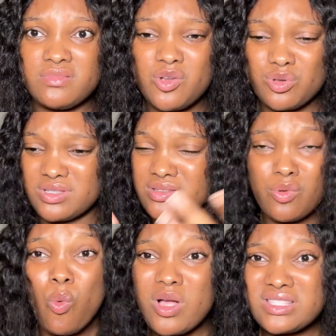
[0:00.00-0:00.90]
Because
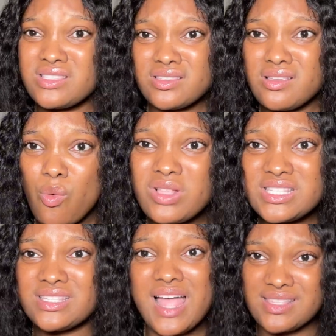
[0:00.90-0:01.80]
what
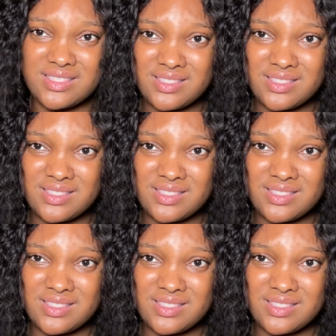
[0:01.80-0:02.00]
is that?